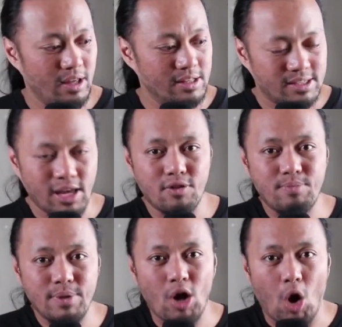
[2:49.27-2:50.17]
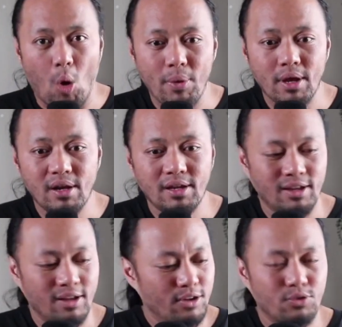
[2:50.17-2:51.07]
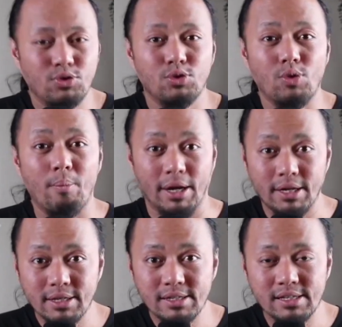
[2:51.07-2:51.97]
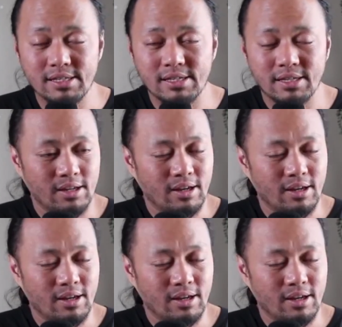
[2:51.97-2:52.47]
instead of being open to abundance,